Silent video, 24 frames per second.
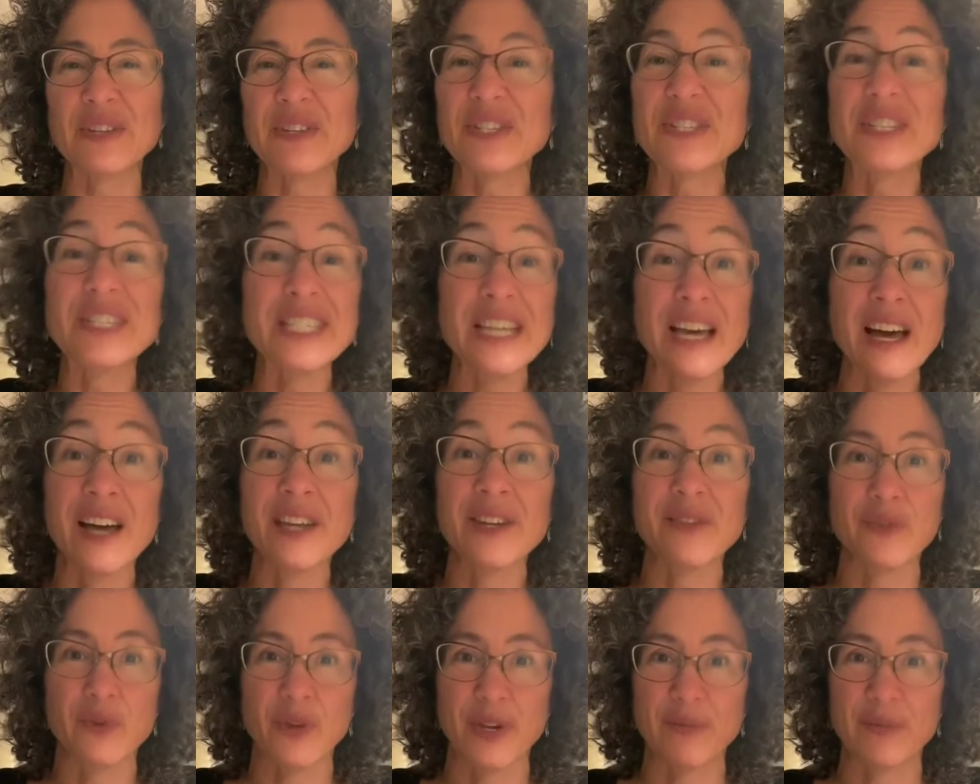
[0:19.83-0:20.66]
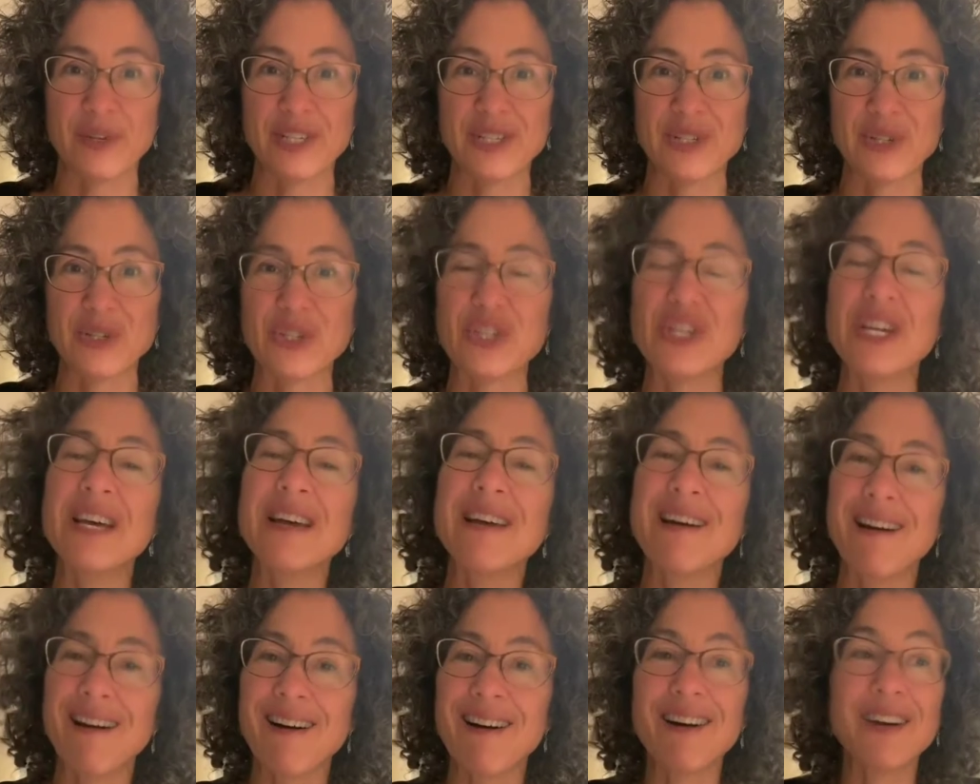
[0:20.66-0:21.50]
There's a ton of great research
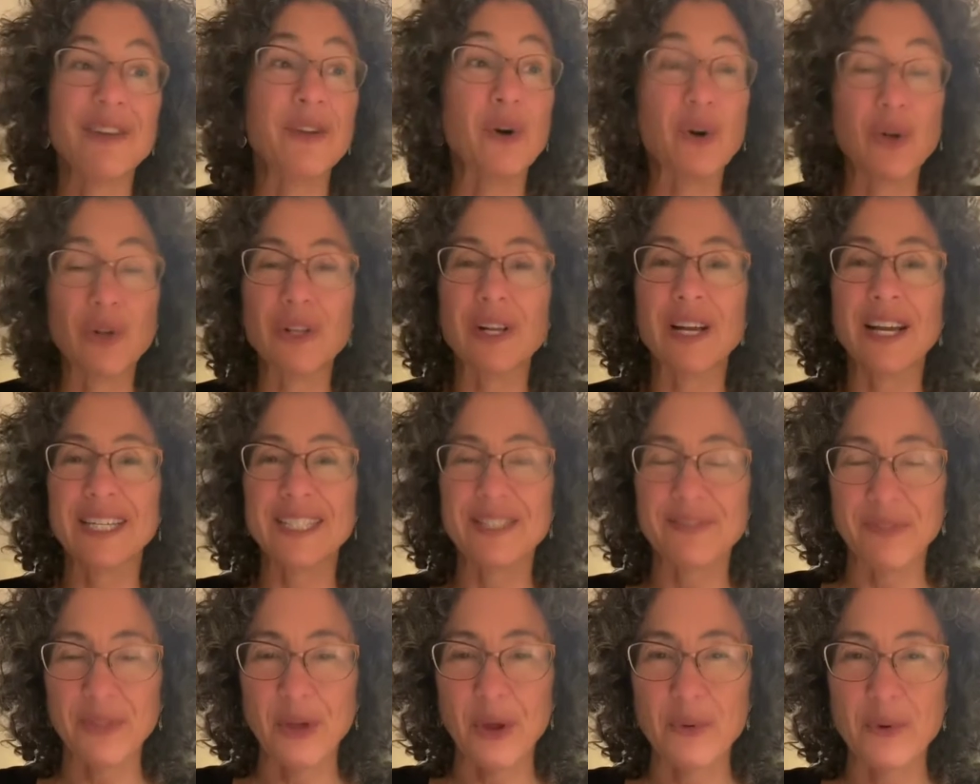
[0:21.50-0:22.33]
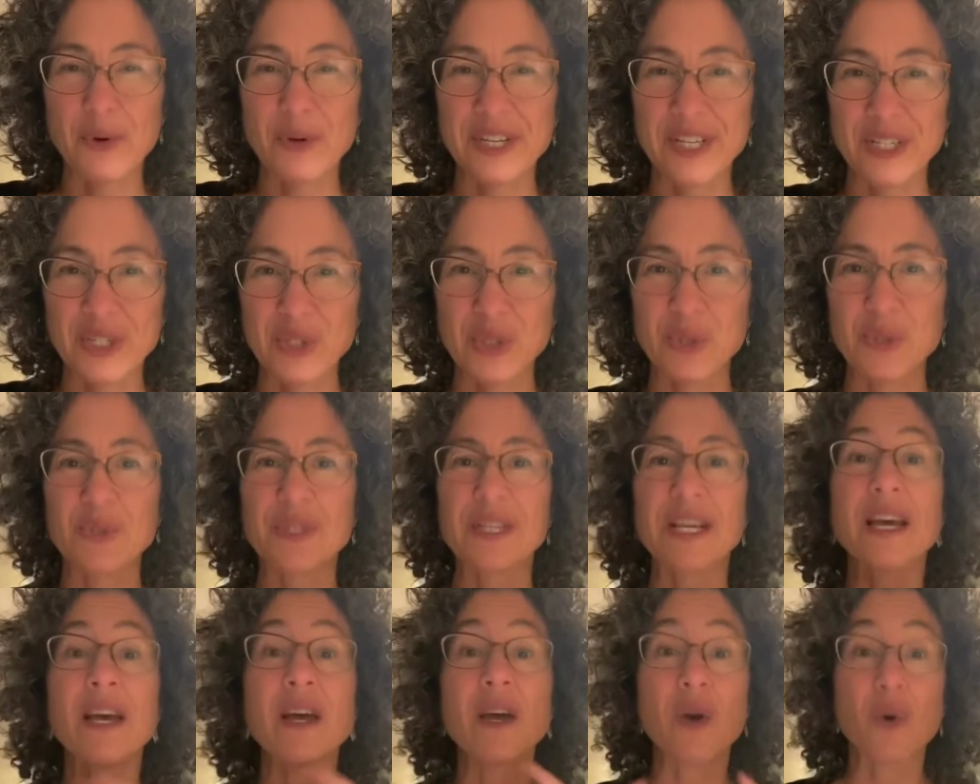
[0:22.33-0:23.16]
on all kinds of thyroid
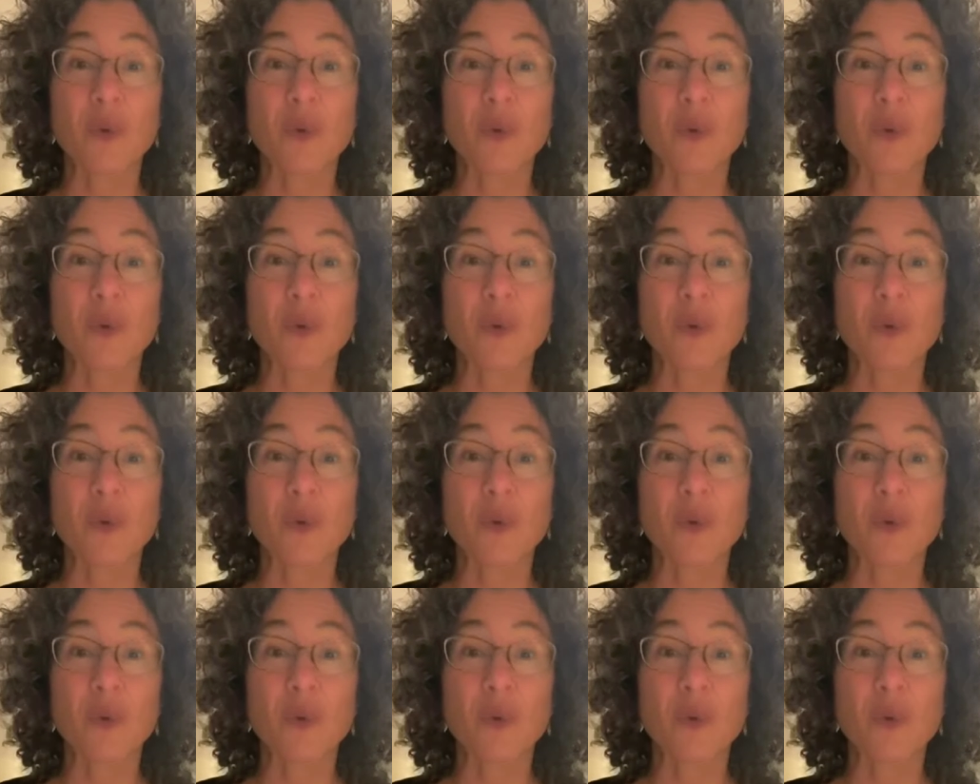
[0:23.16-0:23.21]
issues.